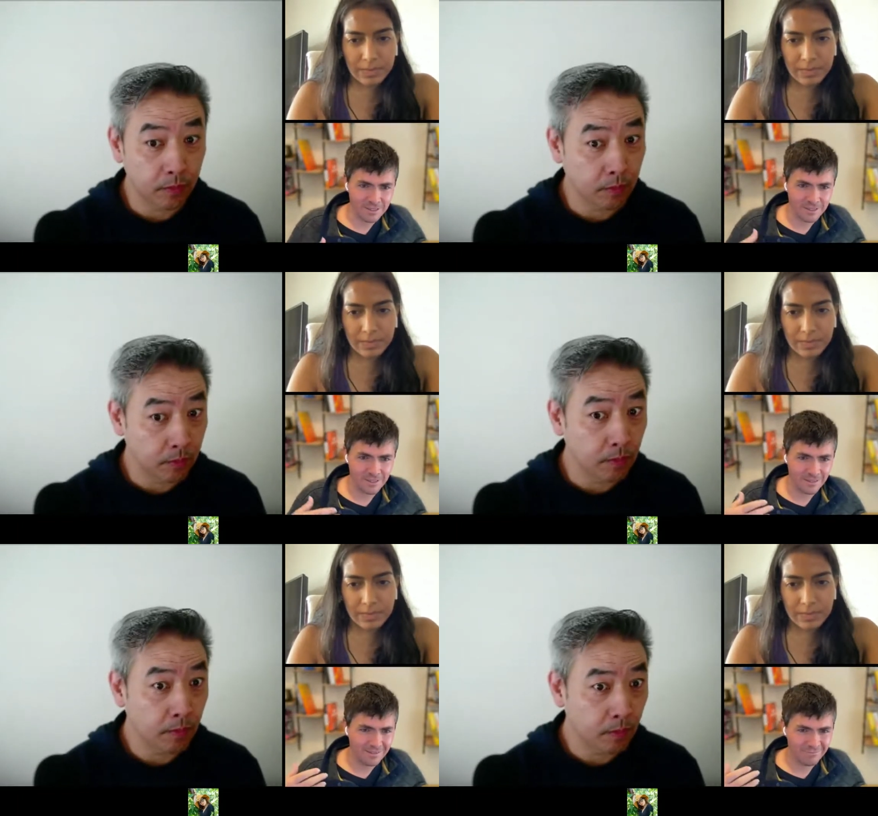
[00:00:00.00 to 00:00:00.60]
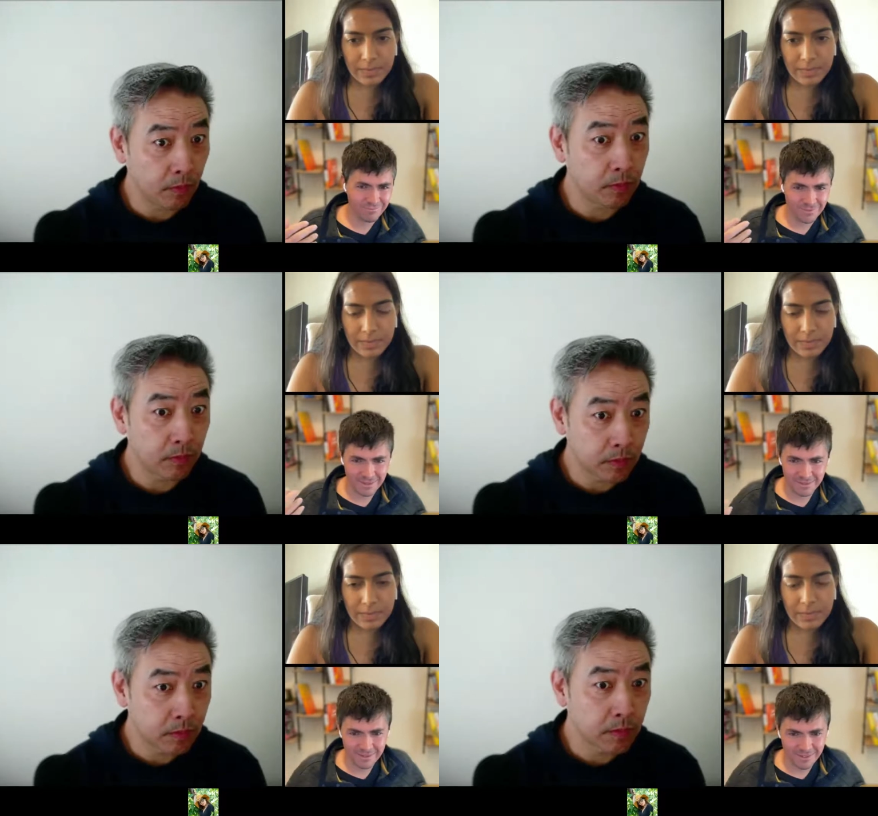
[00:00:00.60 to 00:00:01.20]
Speaker 1: just the
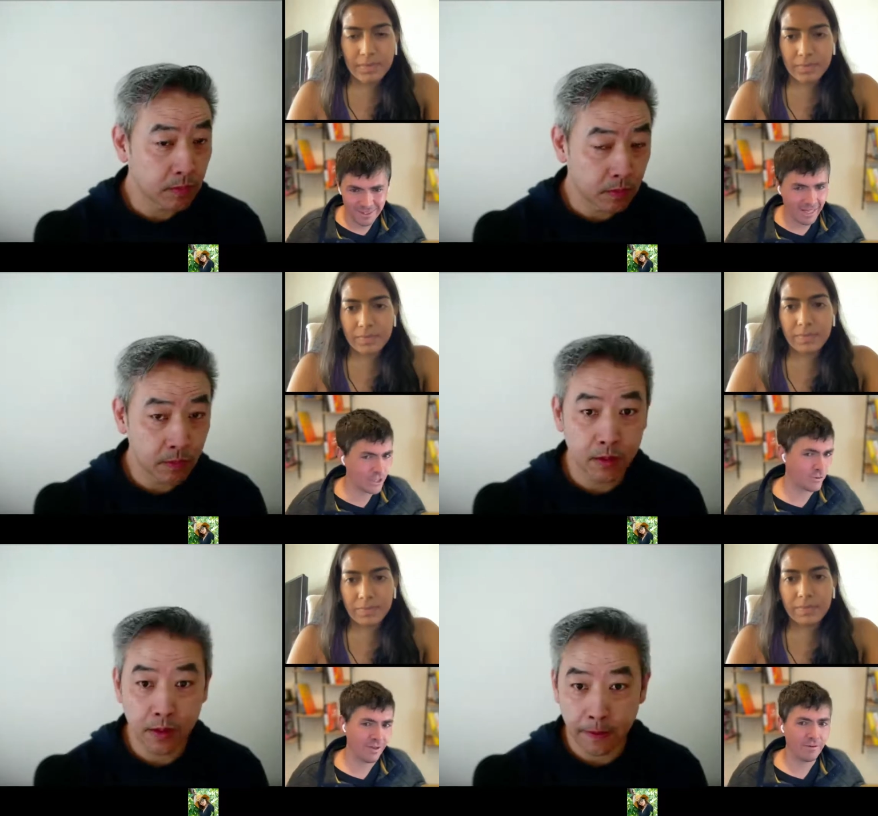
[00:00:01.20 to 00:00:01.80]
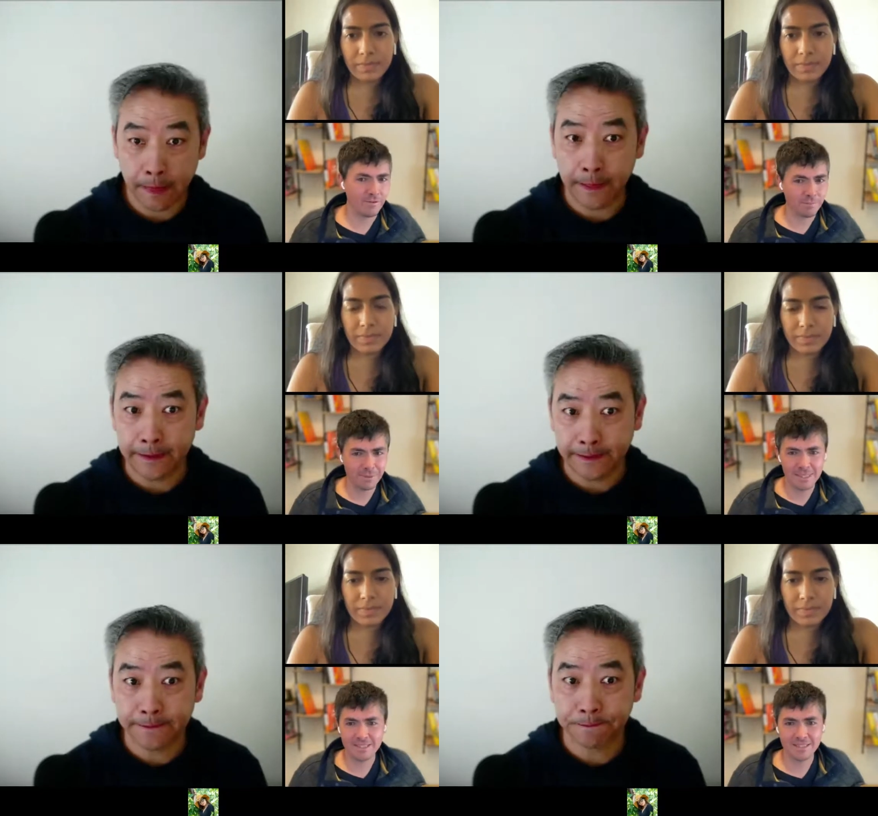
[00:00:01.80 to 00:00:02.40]
the the nature of having
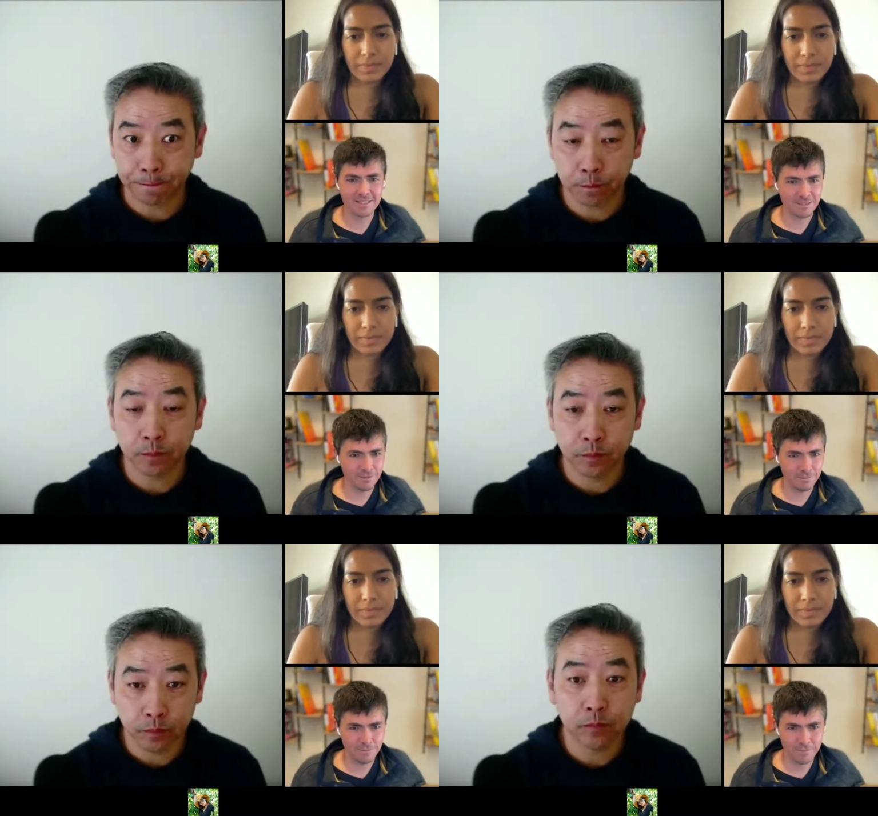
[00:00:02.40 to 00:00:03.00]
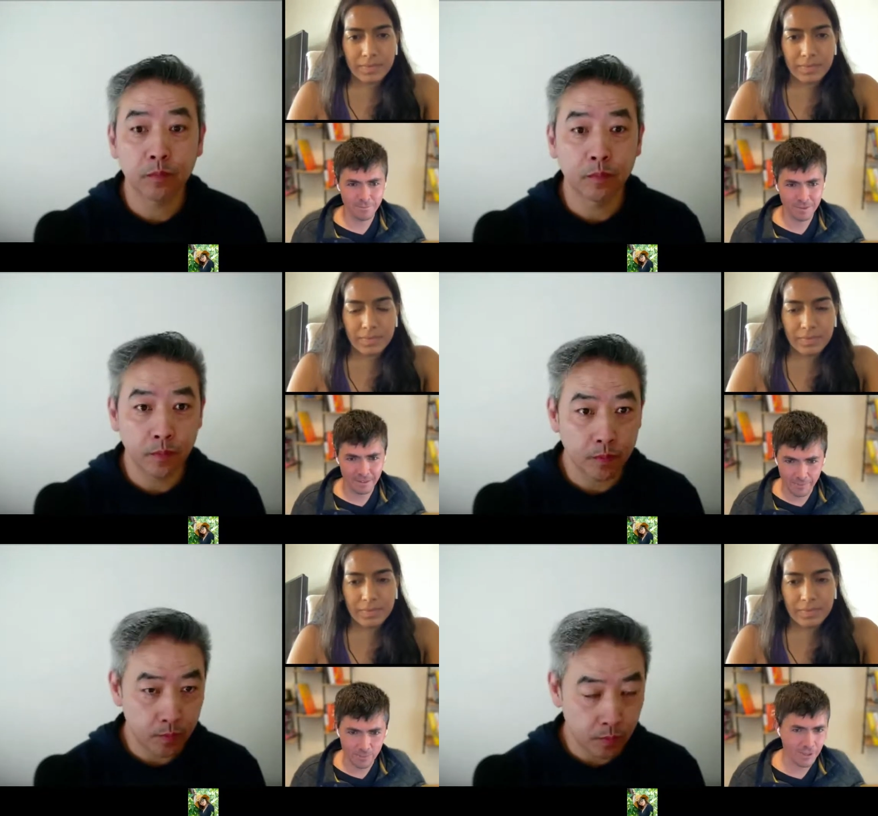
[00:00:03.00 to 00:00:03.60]
places to
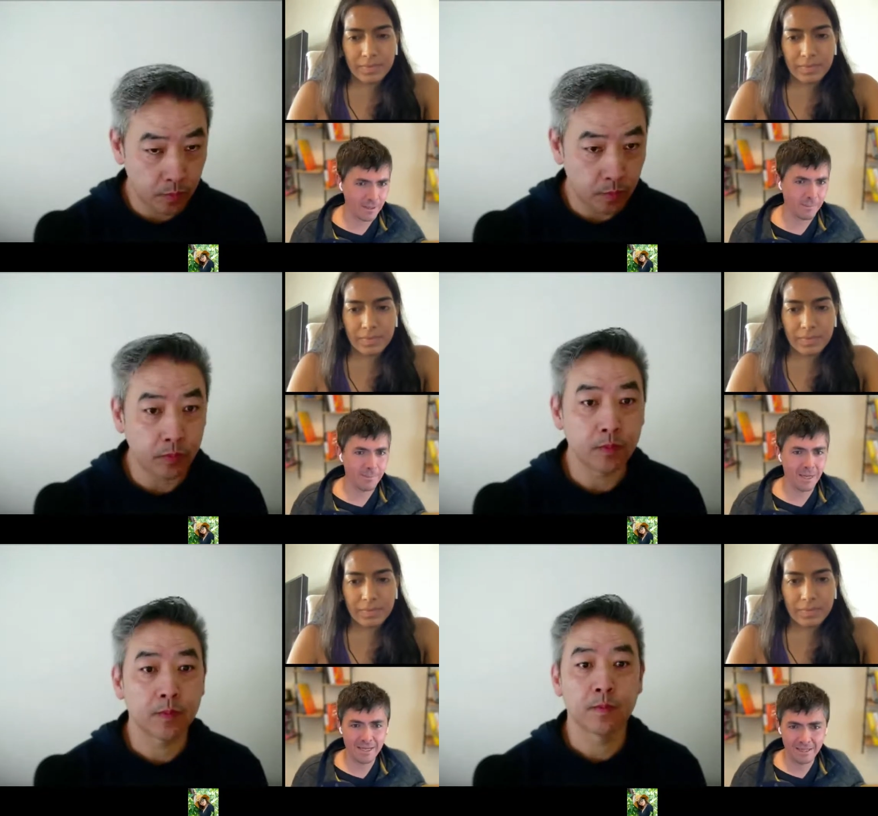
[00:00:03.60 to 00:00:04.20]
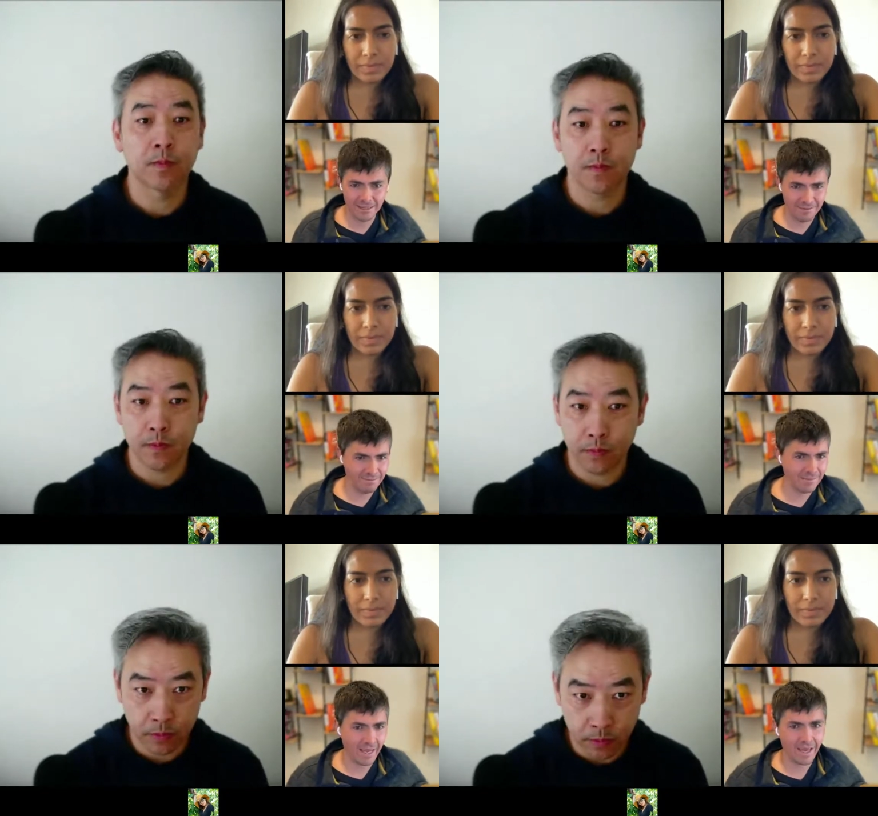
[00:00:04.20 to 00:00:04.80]
collaborate and make
Speaker 2: and
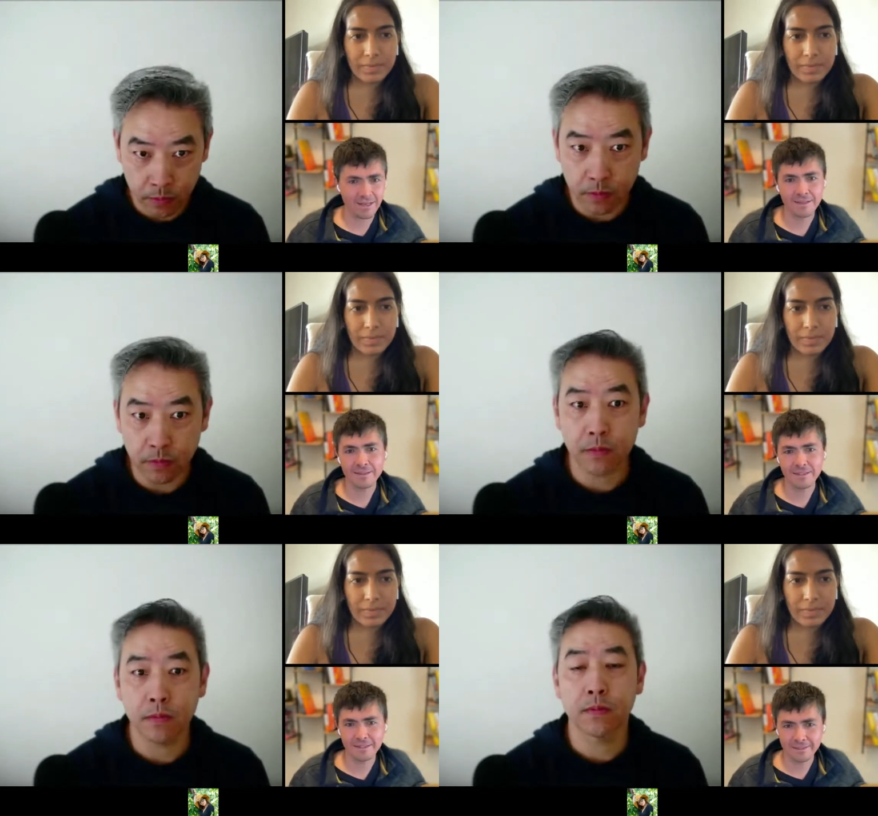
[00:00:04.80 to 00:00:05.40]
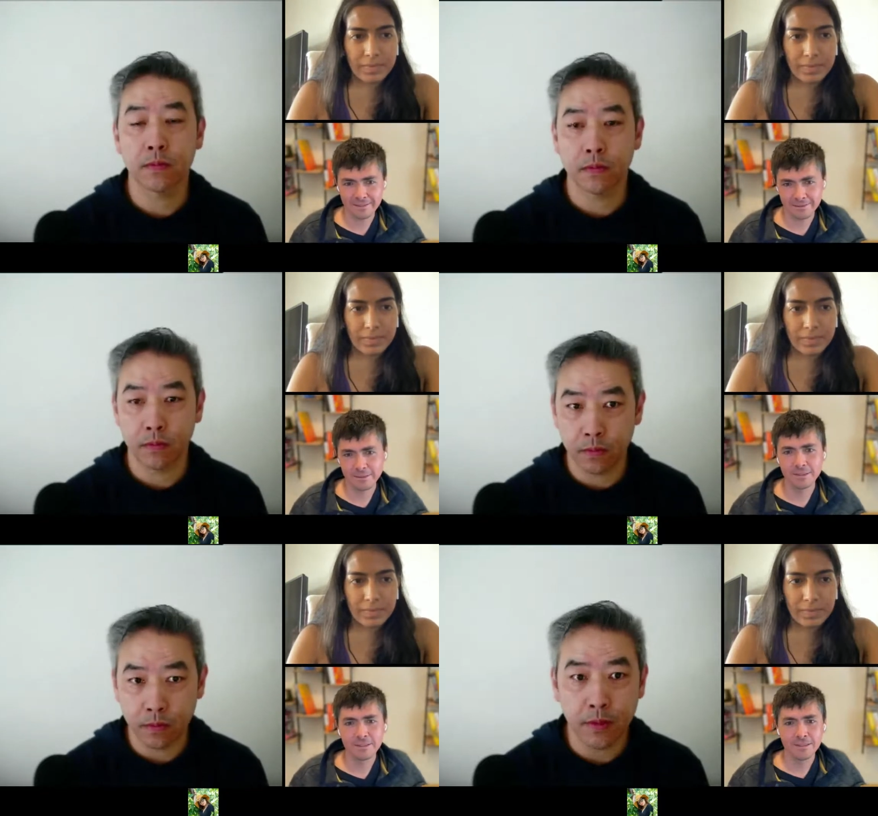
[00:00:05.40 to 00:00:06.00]
mm-hmm. hack on things.
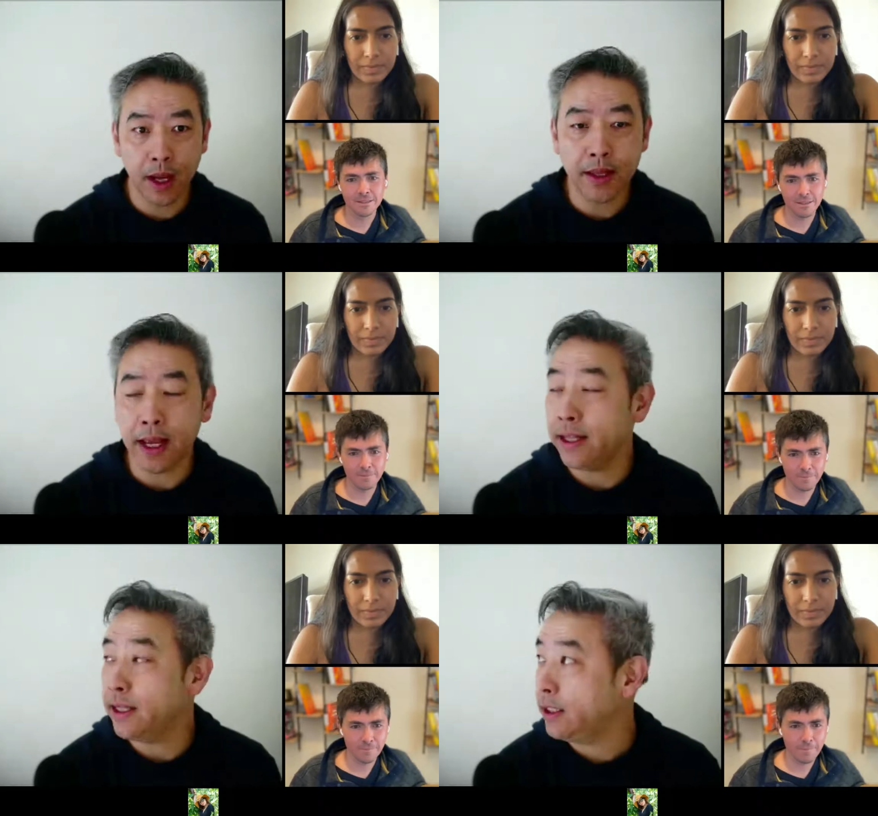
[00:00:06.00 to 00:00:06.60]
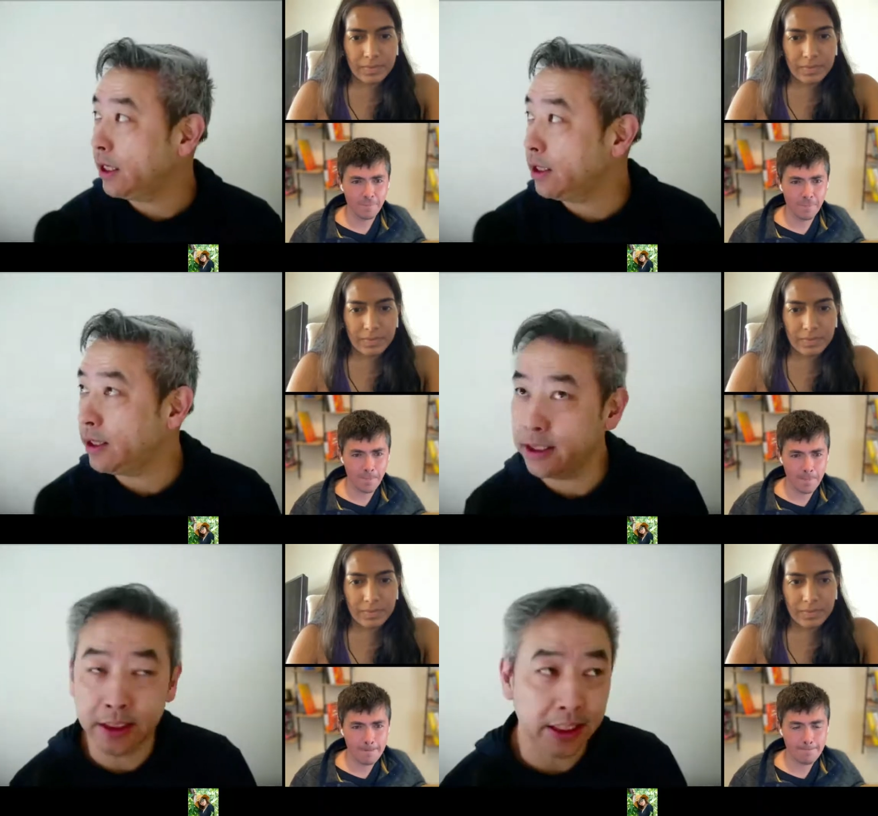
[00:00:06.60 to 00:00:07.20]
Mm-hmm. And, um, and then the other thing
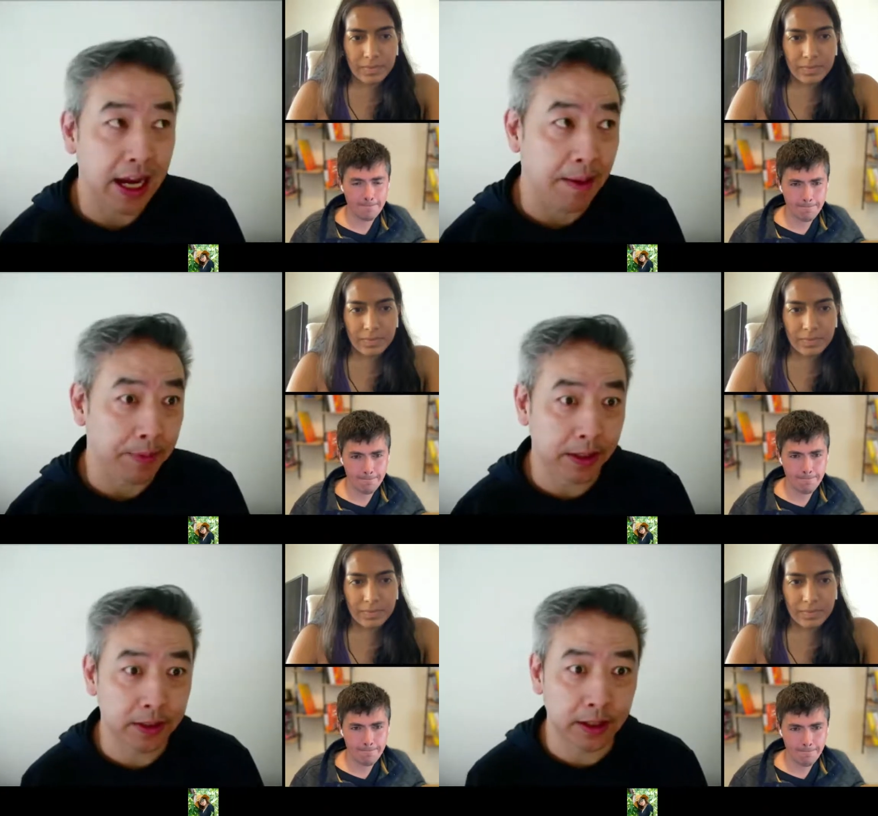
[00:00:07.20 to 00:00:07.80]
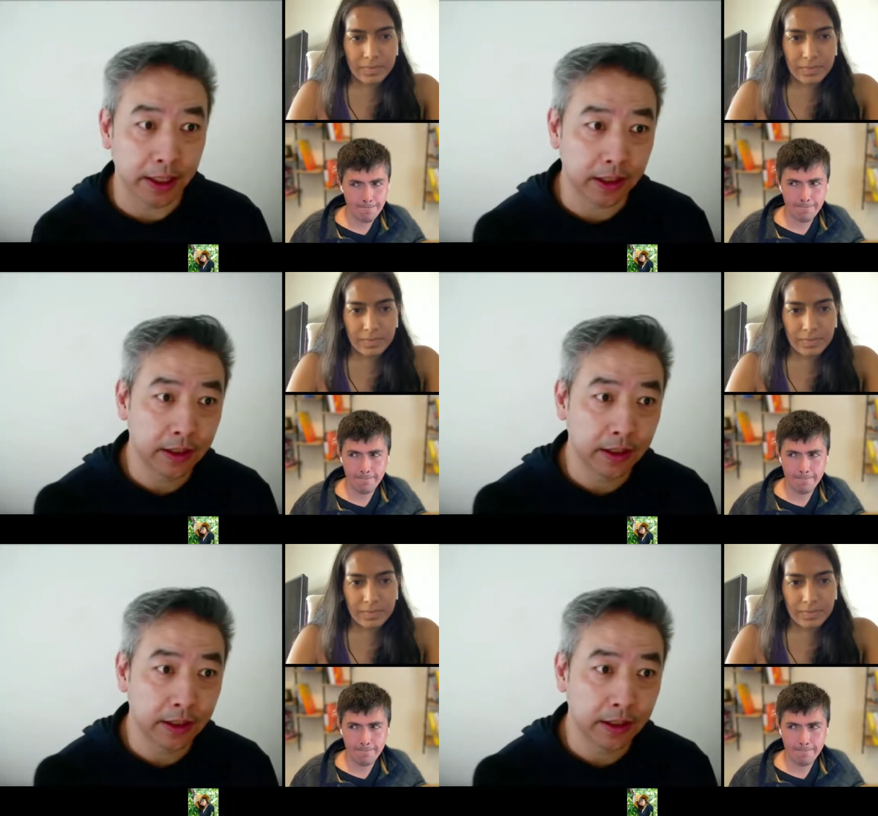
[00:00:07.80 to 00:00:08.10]
that's going to happen is like,